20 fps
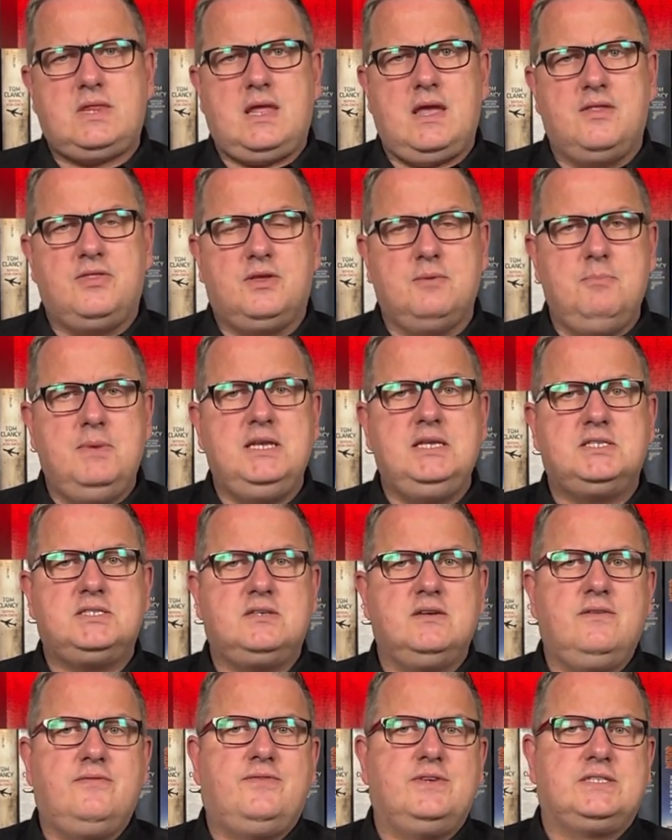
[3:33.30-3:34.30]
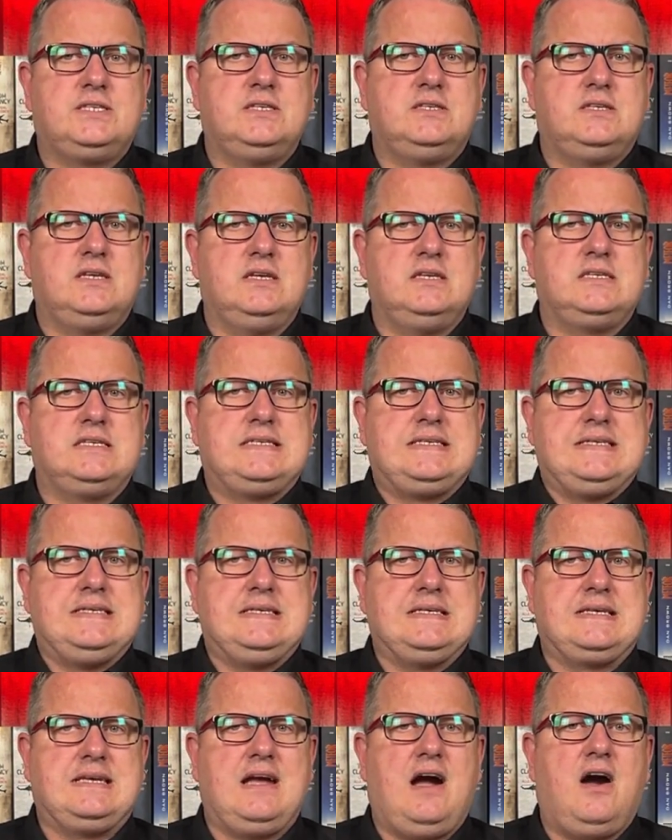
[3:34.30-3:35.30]
The minister
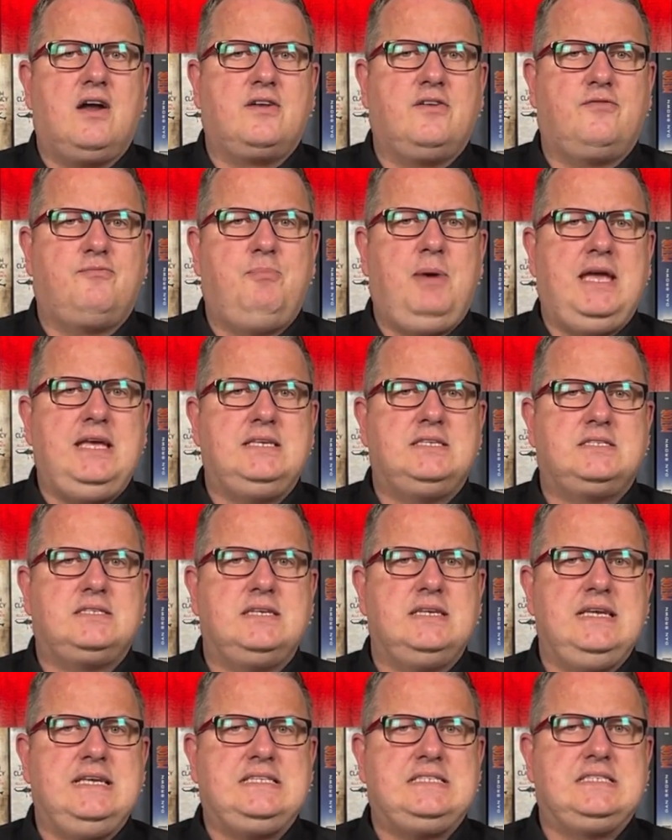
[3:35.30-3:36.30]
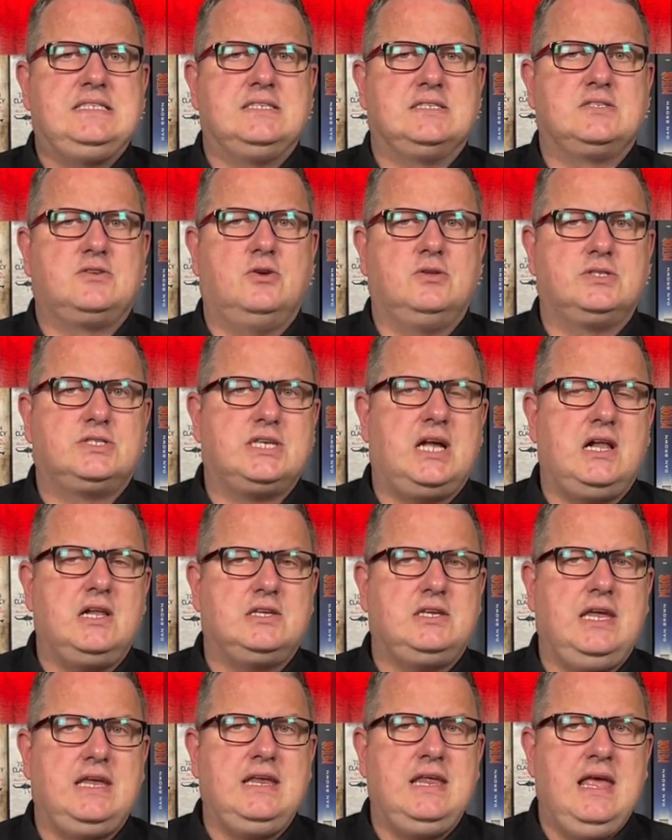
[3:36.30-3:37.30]
visited Cardiff-based ITSIS
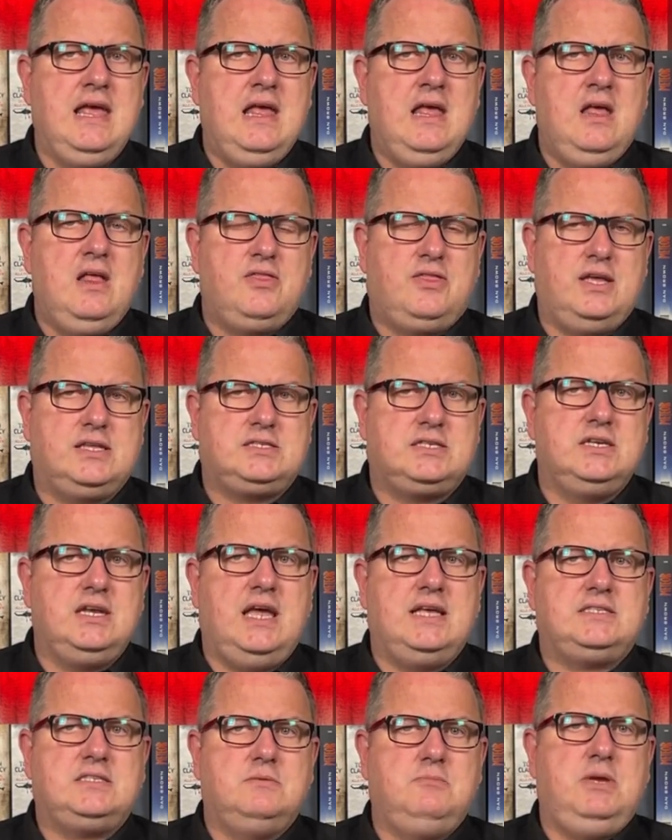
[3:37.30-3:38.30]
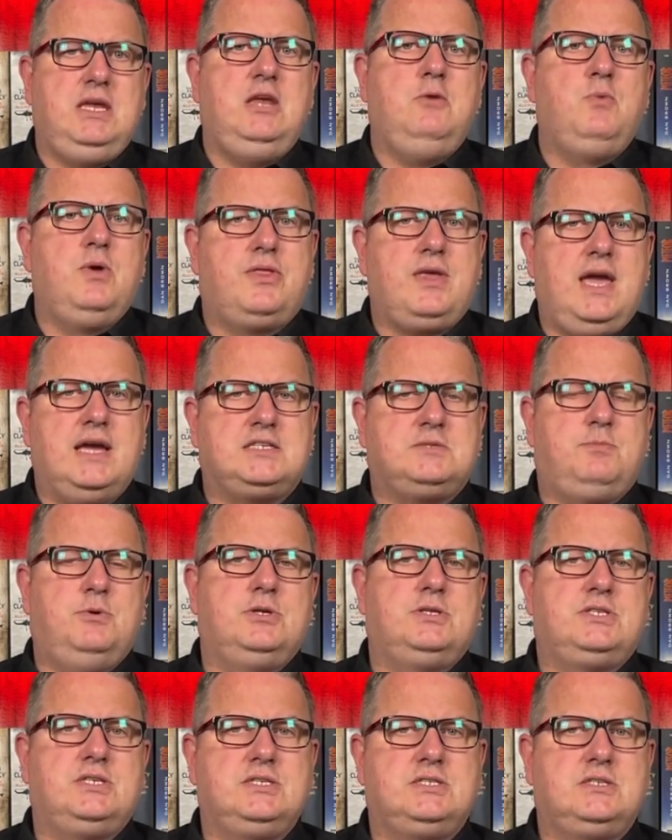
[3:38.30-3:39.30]
Consulting, that's an SME with
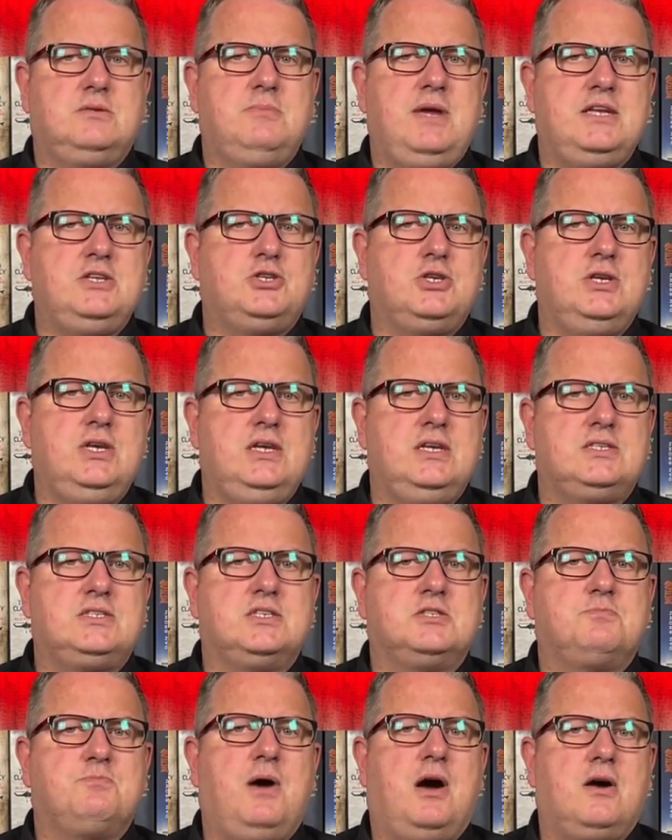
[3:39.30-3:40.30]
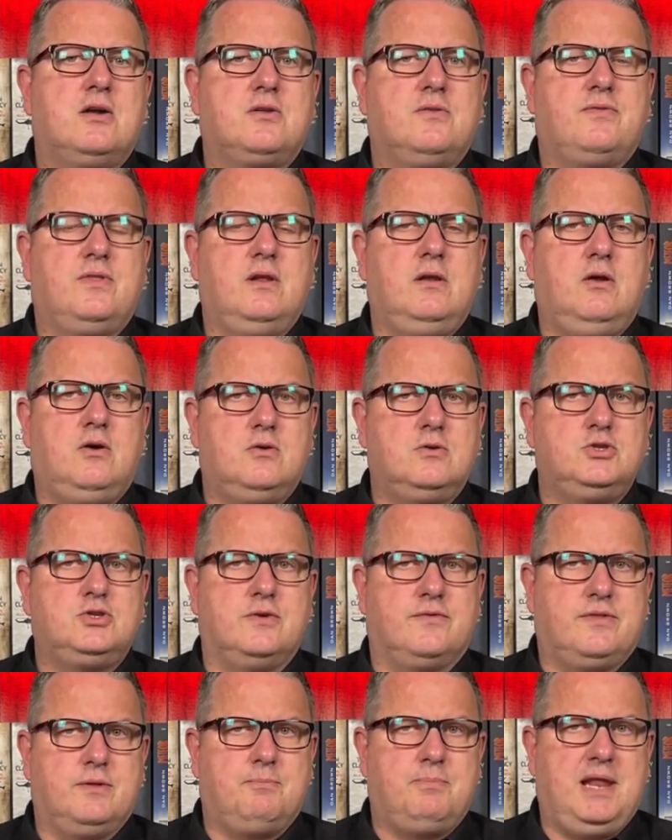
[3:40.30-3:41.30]
expert system engineers, as part of the launch
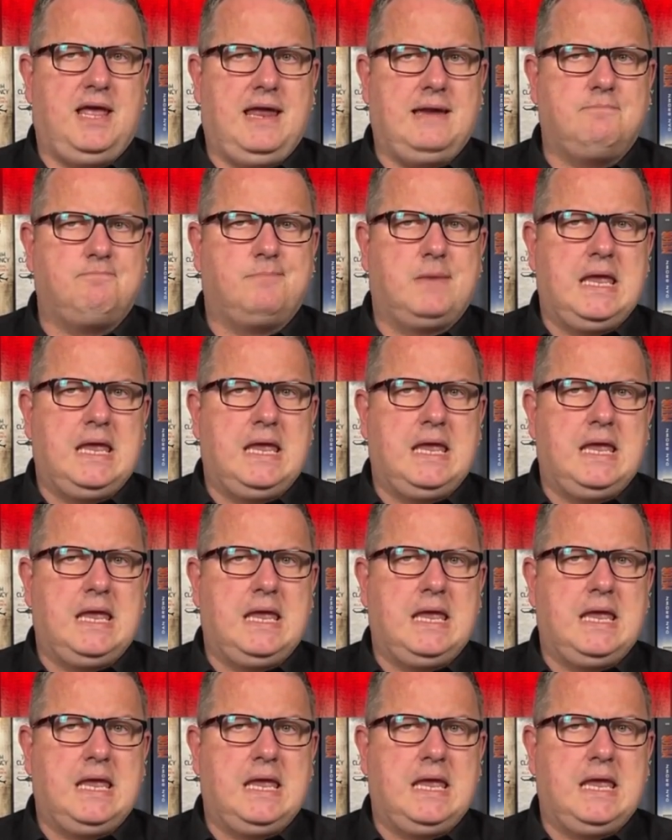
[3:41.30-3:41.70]
of the plan.